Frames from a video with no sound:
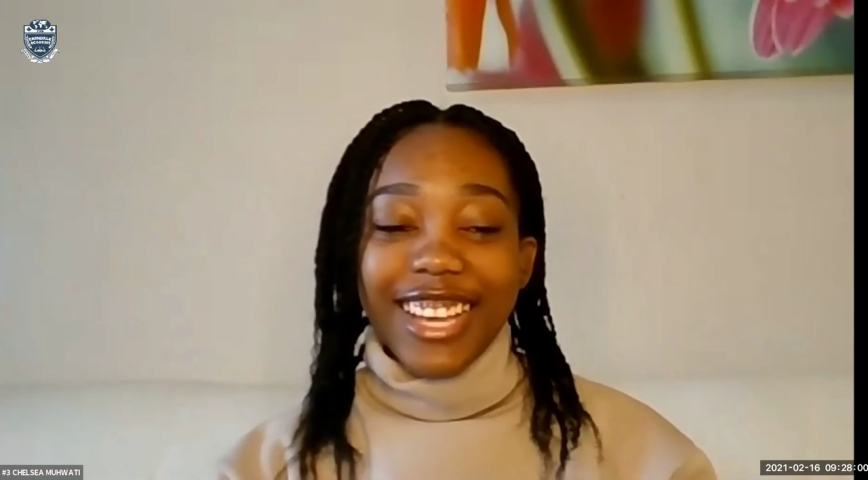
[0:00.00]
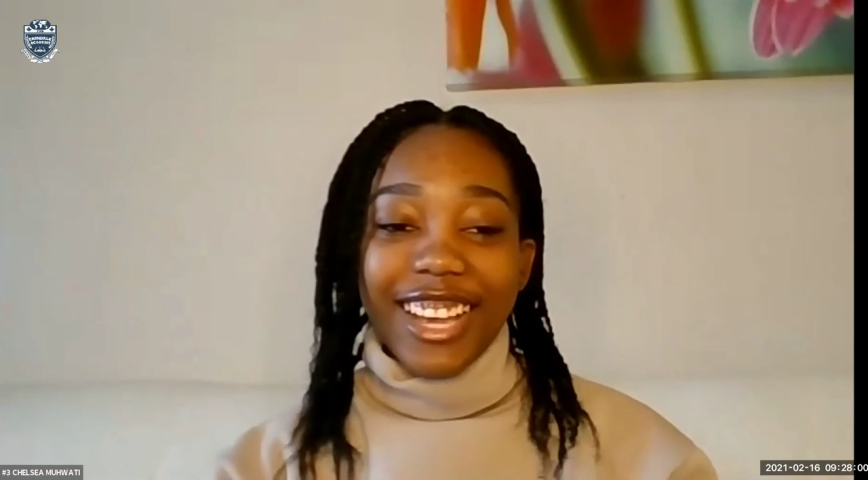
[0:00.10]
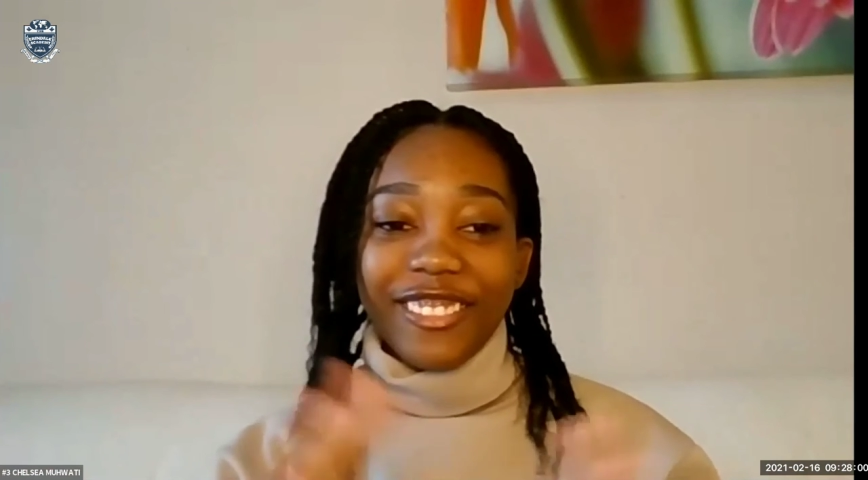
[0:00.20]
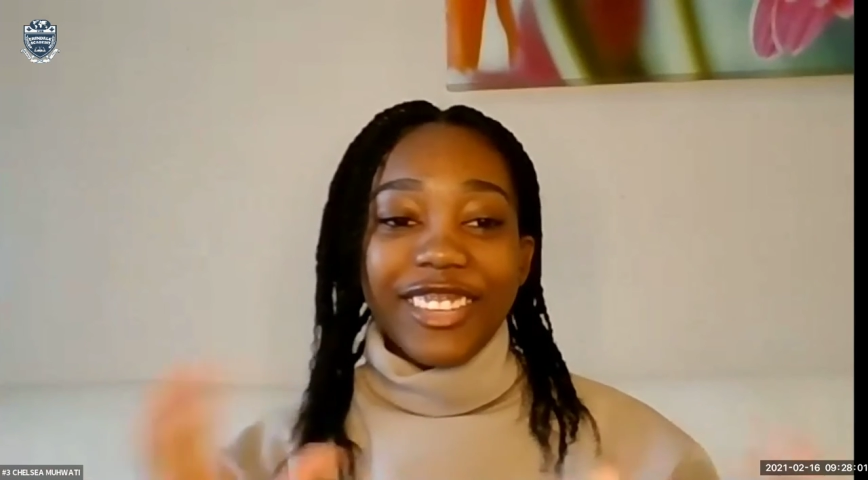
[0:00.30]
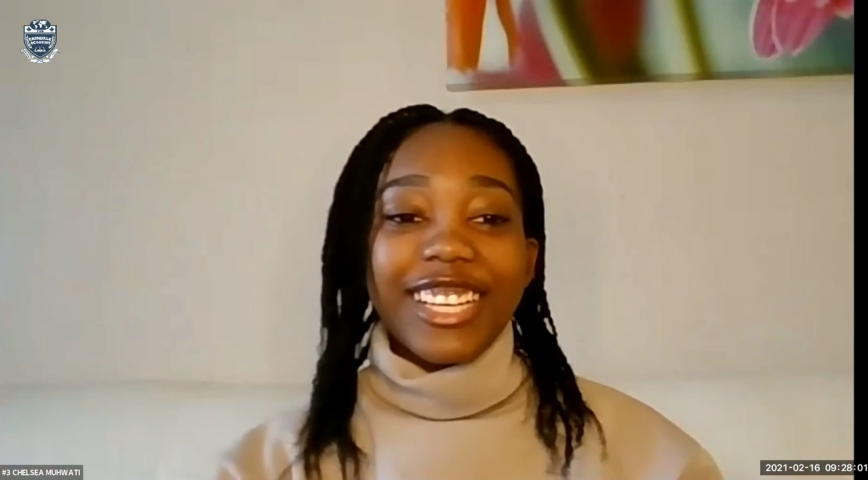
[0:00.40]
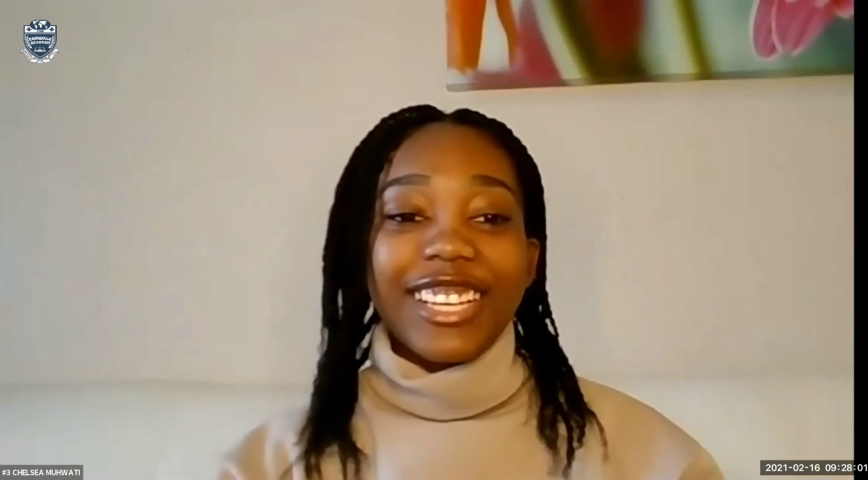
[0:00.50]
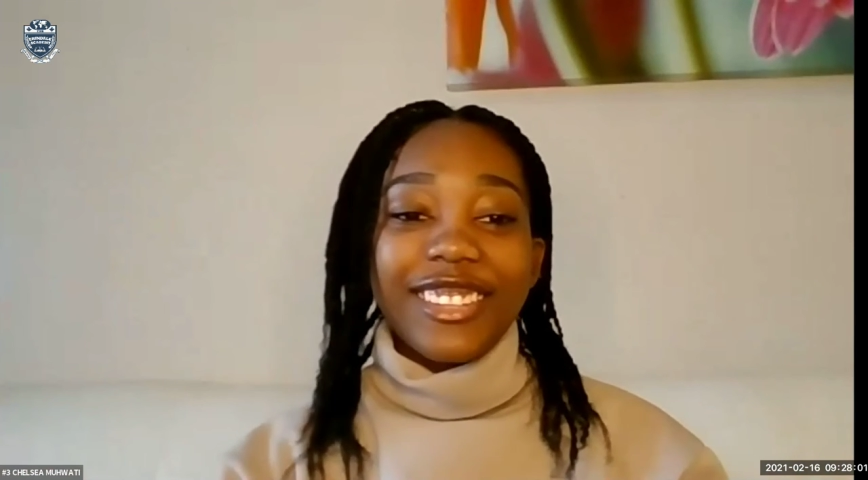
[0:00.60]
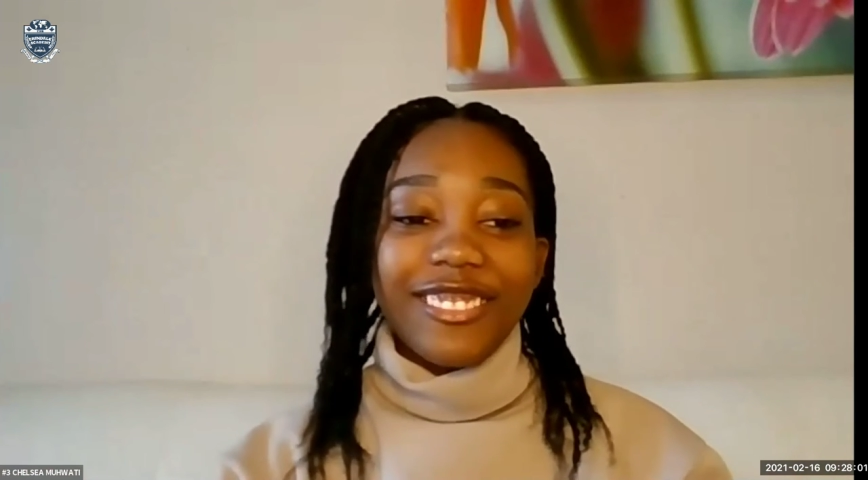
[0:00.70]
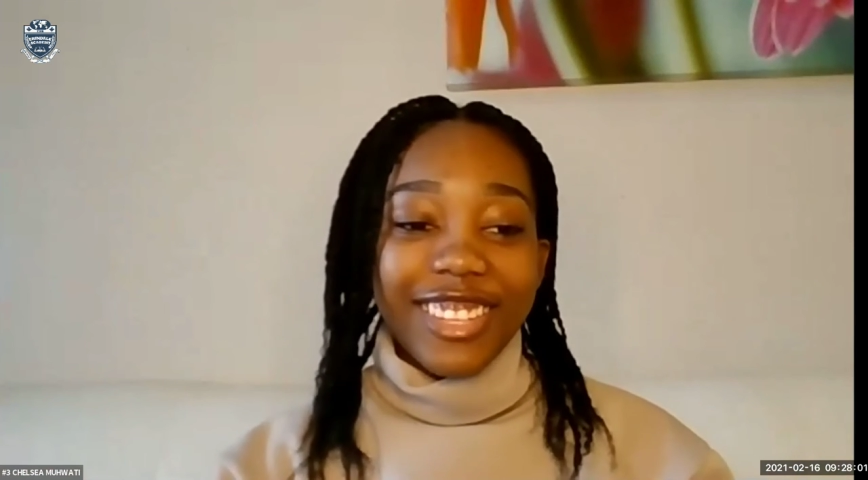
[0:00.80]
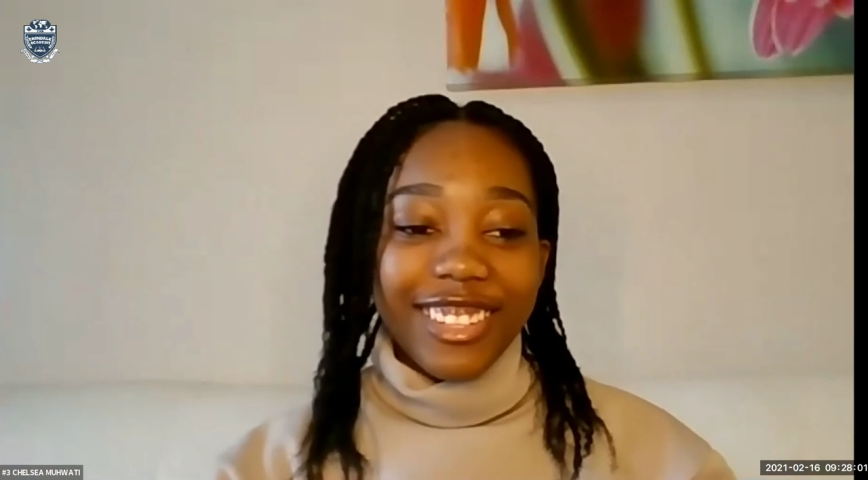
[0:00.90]
Africa in
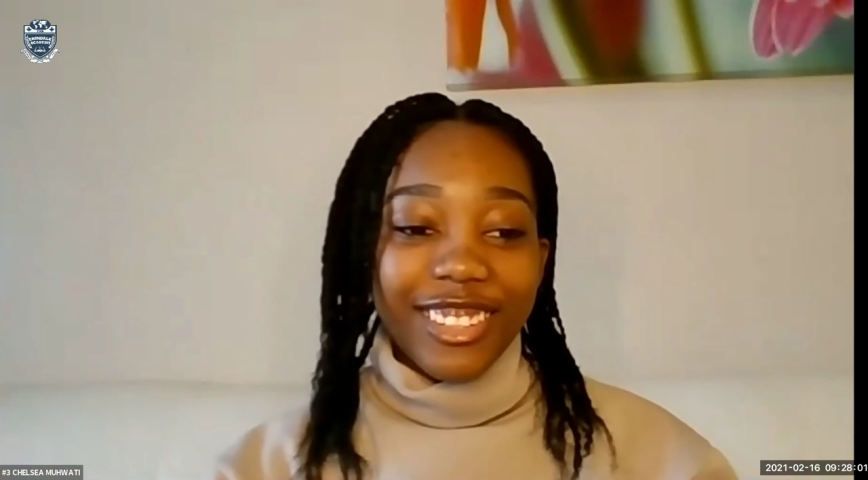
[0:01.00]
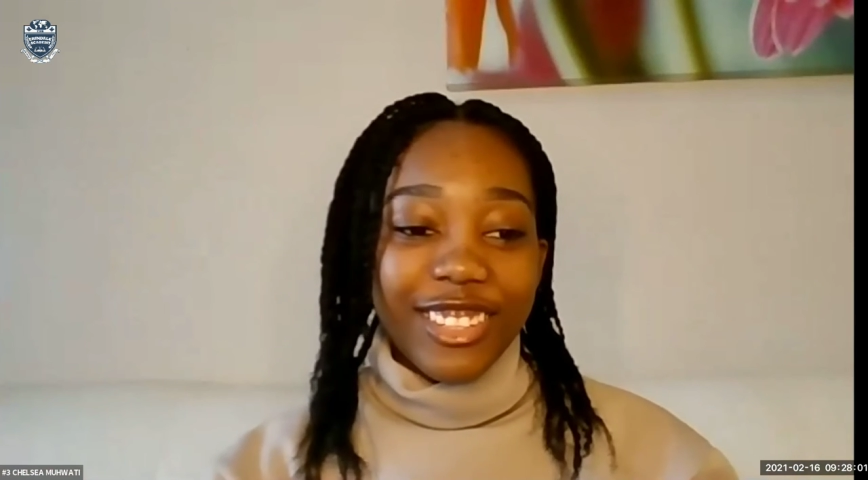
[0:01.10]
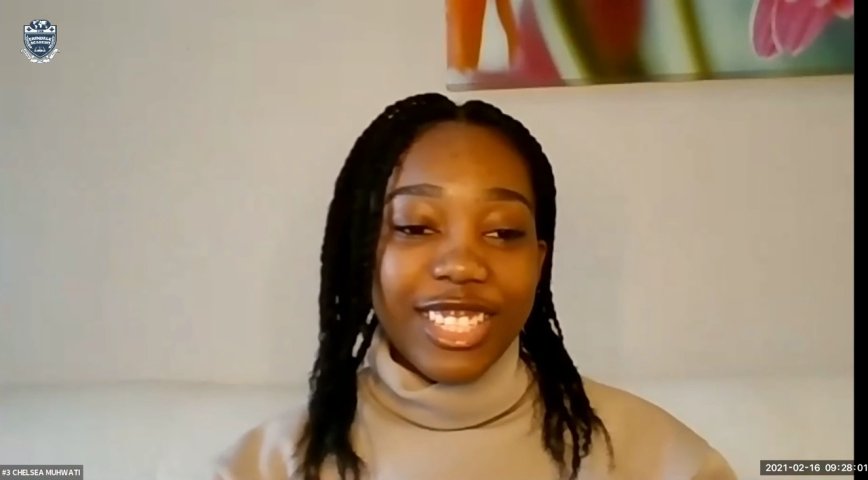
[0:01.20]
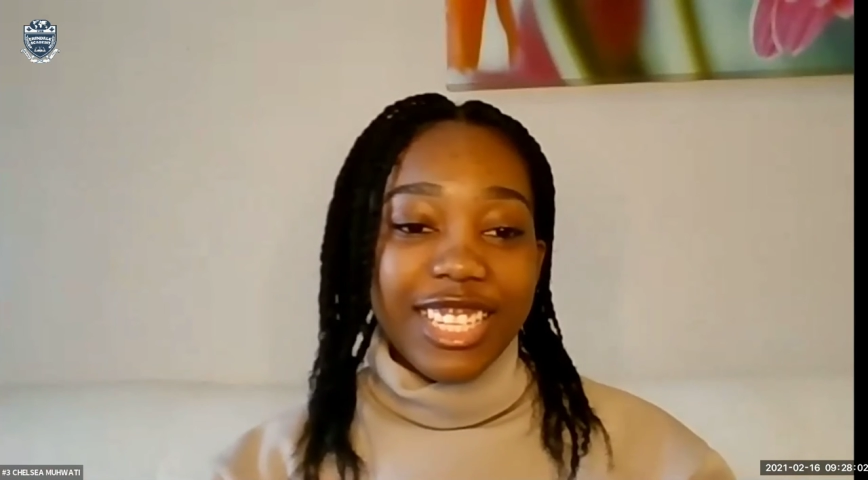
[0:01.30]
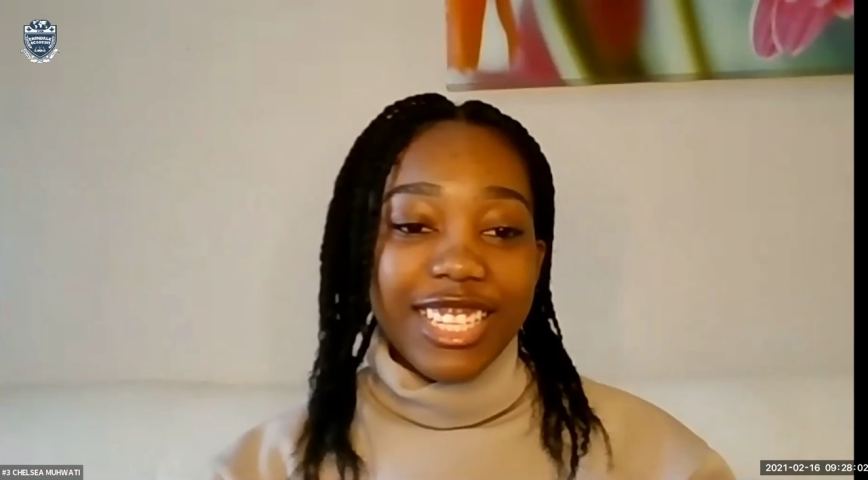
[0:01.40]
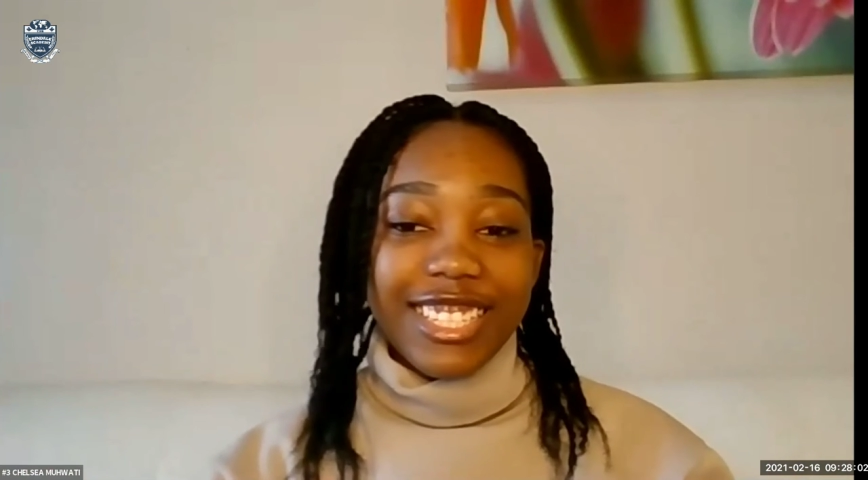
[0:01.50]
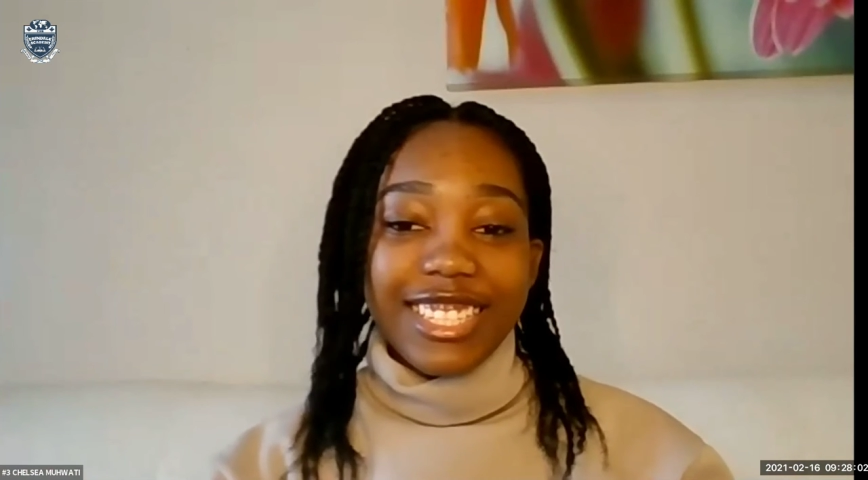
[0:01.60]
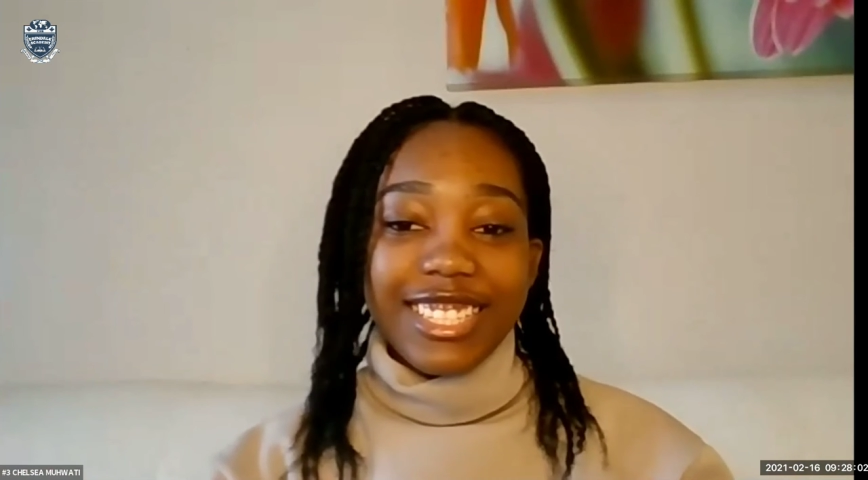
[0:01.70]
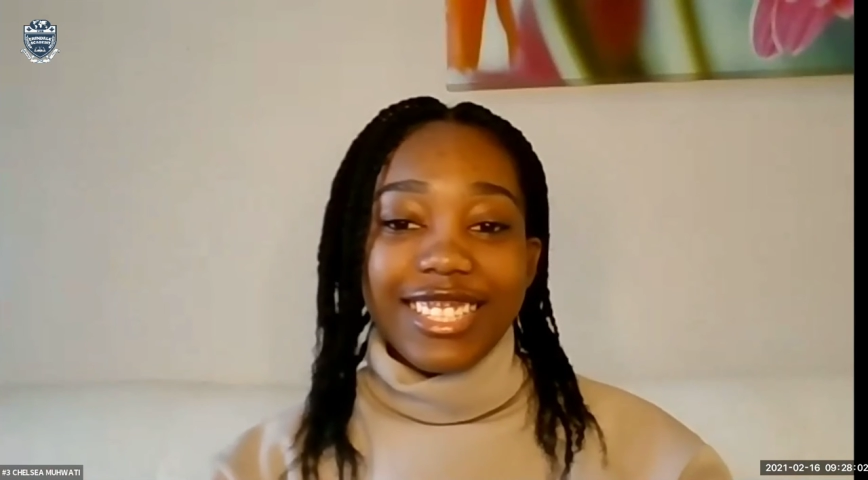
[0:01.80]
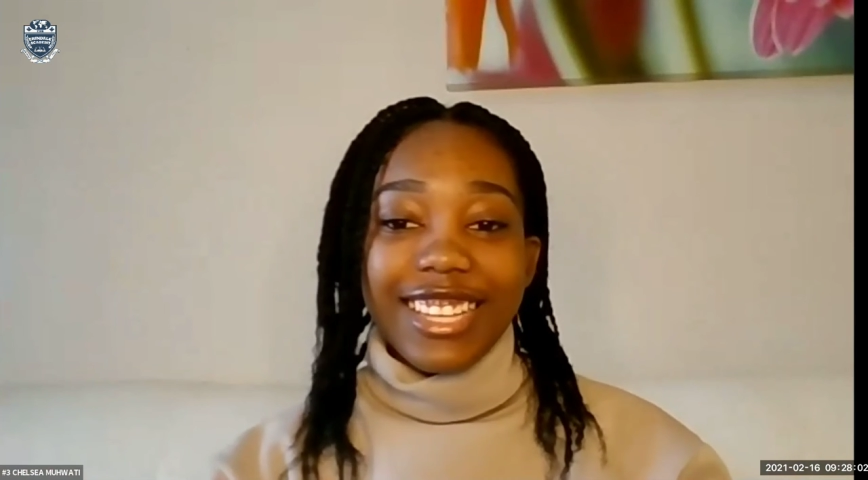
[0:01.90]
the middle because that's
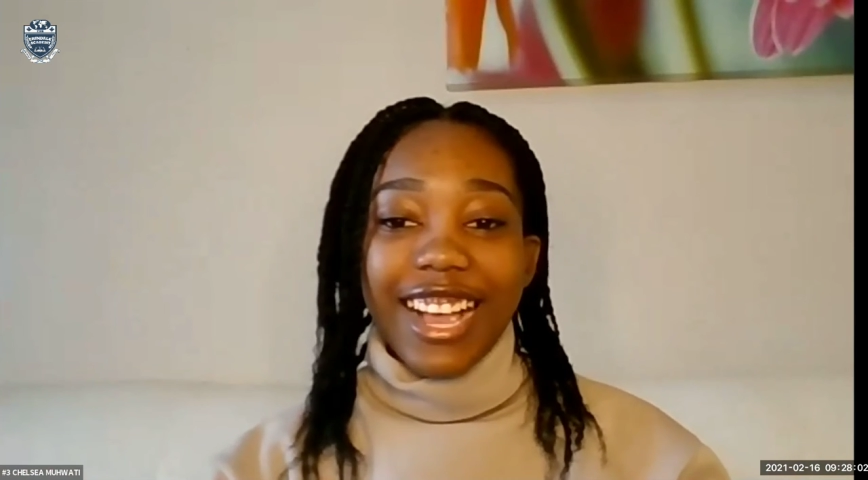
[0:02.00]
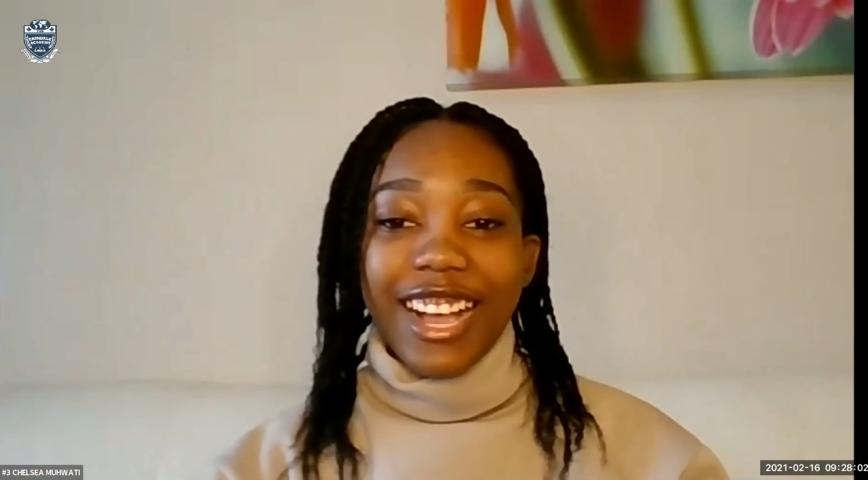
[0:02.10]
just